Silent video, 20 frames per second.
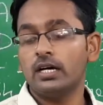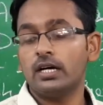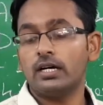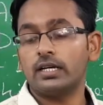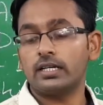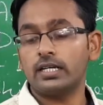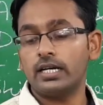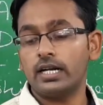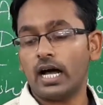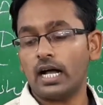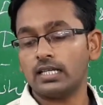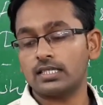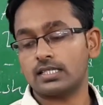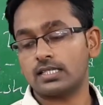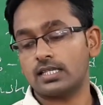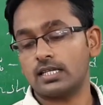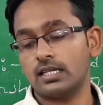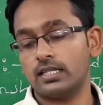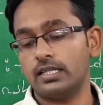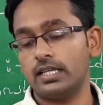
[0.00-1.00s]

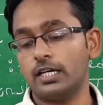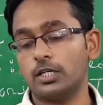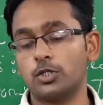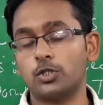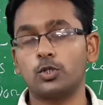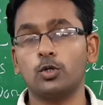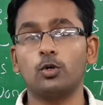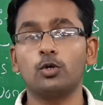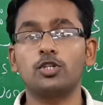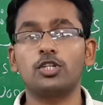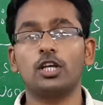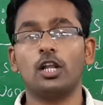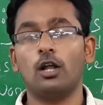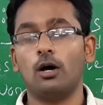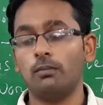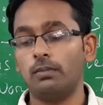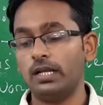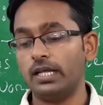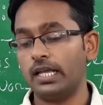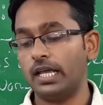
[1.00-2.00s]
renounced their social
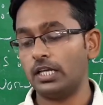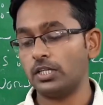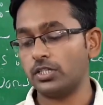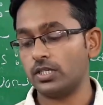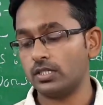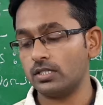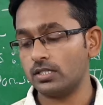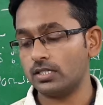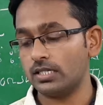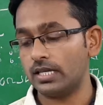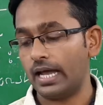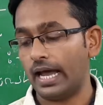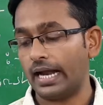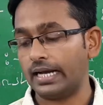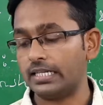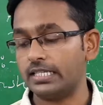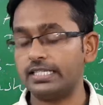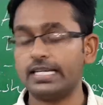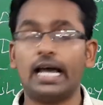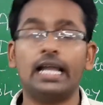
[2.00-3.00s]
obligations
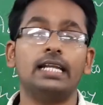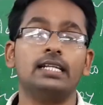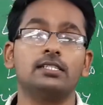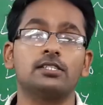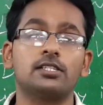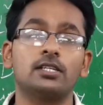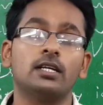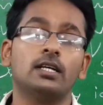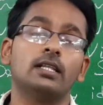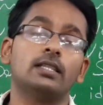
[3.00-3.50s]
and challenged